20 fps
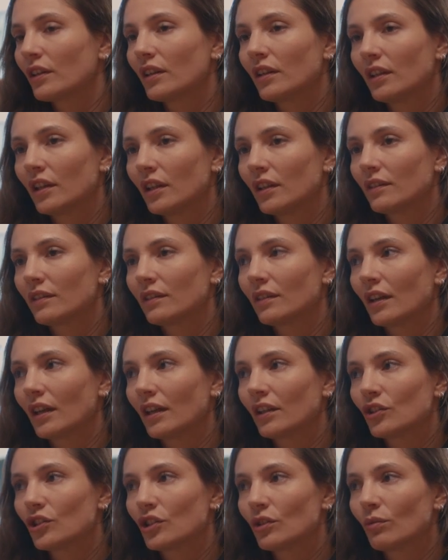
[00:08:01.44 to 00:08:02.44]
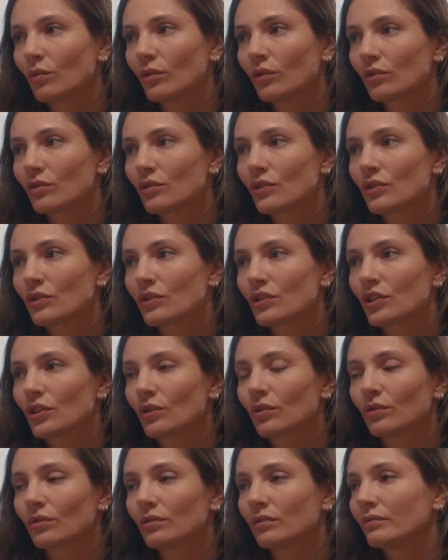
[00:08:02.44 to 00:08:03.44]
in it and she wants
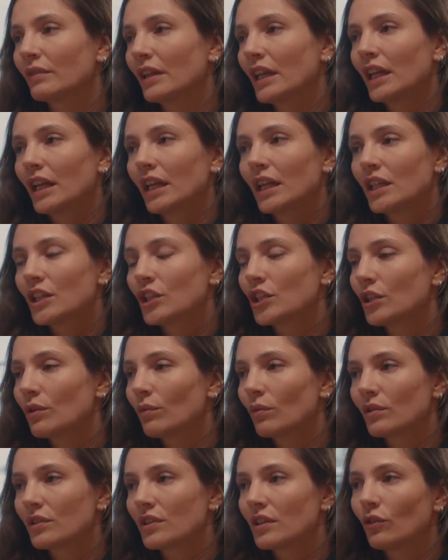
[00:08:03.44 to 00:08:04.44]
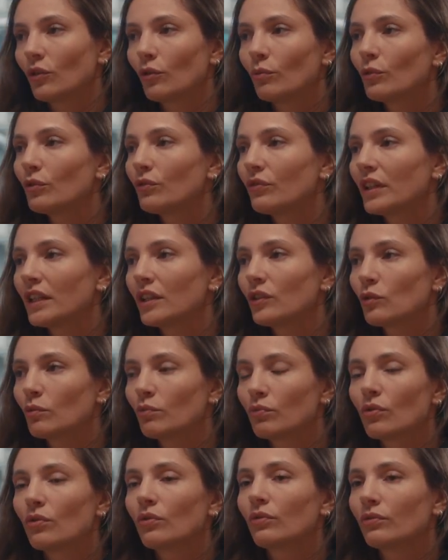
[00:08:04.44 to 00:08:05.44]
in the movie to
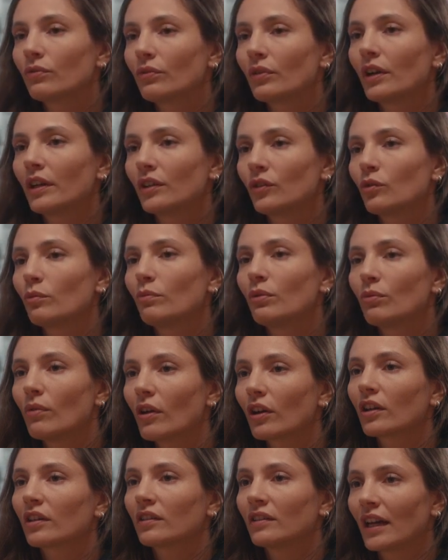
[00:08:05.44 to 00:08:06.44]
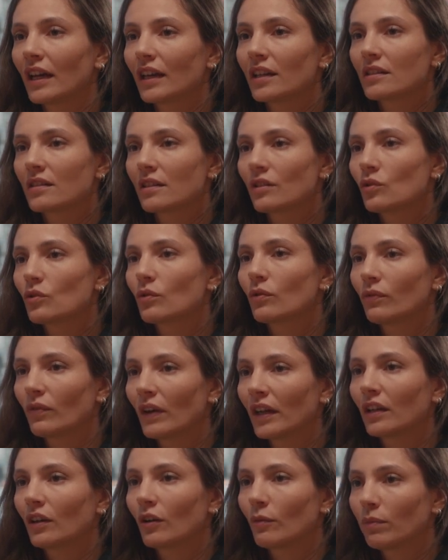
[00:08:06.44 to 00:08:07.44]
prove and to be recognized and to
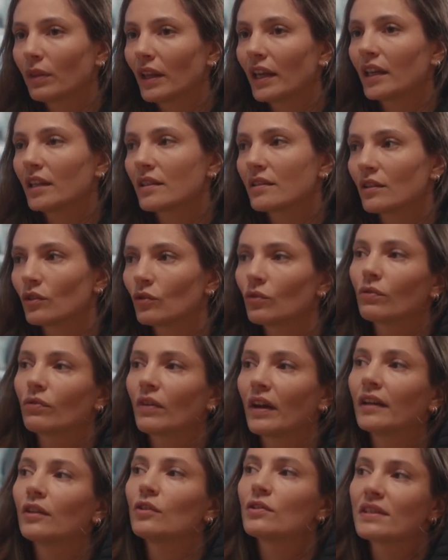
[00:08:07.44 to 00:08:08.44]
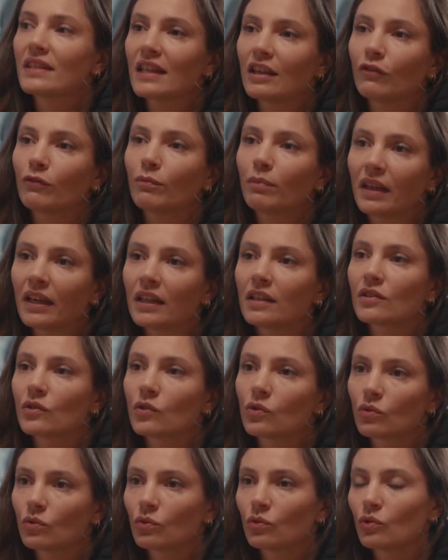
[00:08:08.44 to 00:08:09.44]
find her place and to find a safe place
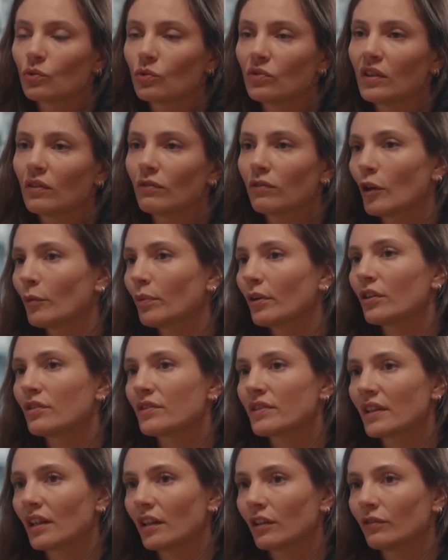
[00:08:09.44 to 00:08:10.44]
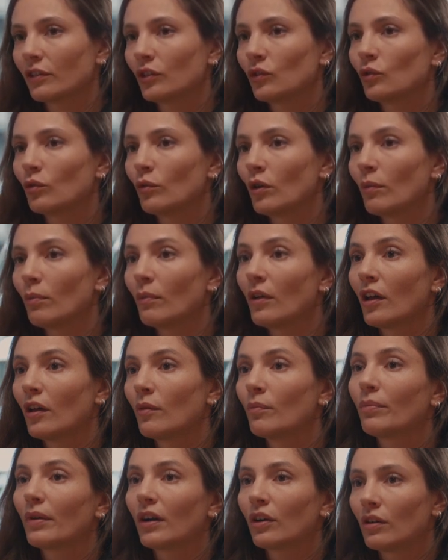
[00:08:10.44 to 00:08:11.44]
to develop herself and to
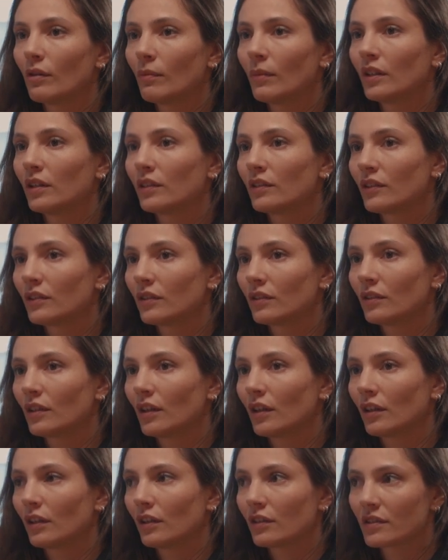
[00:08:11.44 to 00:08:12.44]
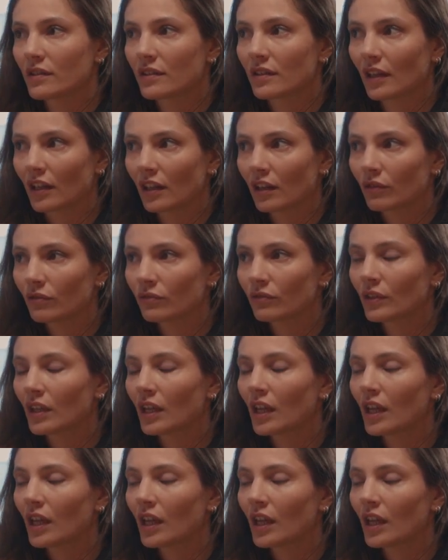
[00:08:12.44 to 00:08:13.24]
empowerment herself.